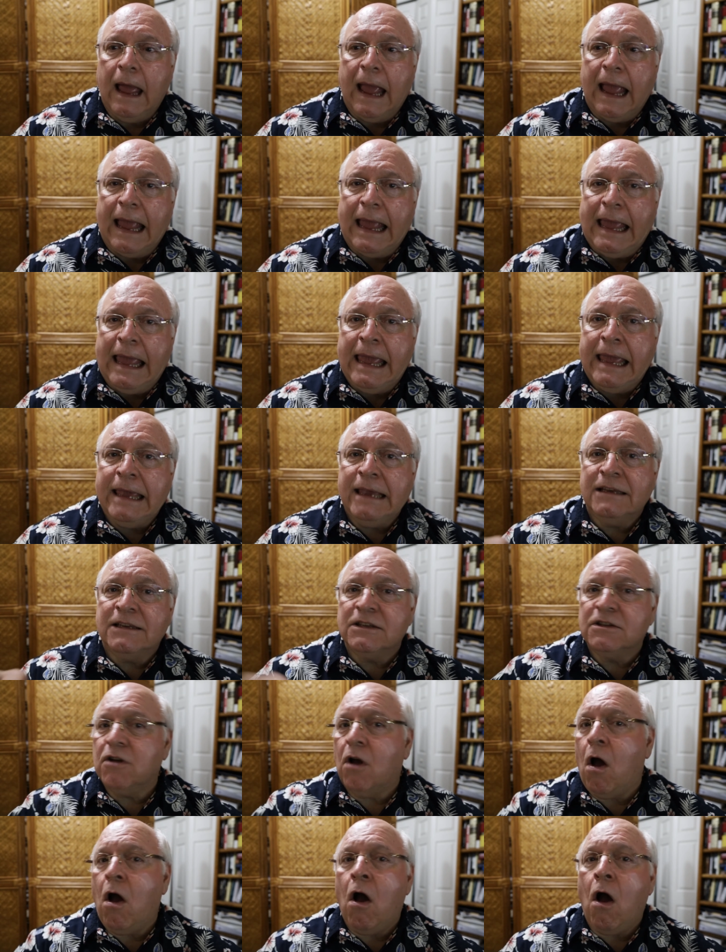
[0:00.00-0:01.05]
He
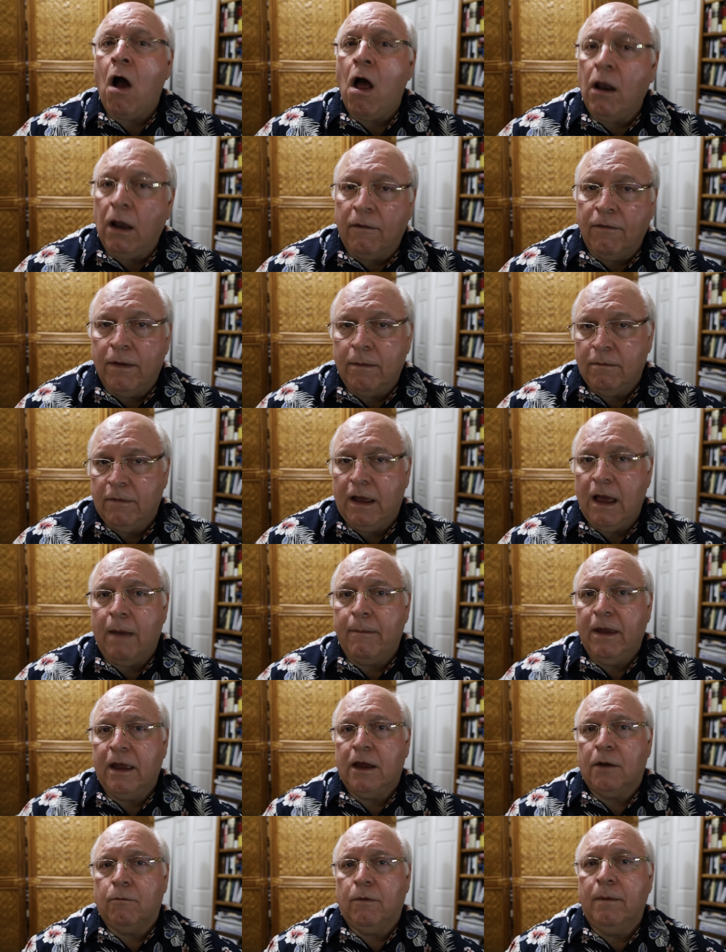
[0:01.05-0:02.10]
saw all of them
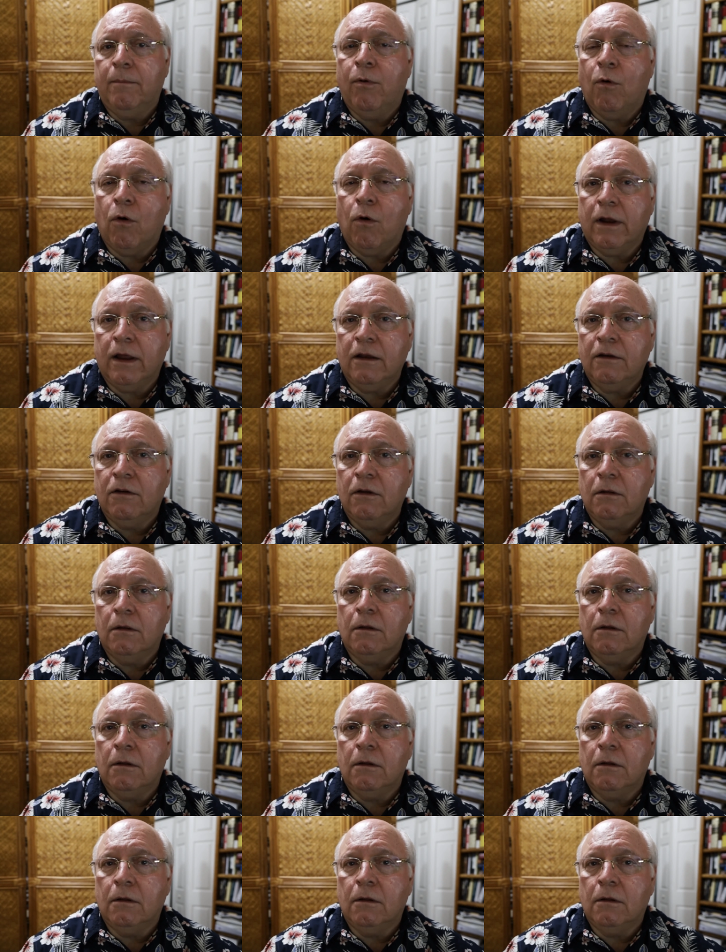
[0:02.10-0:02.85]
coming and reporting to the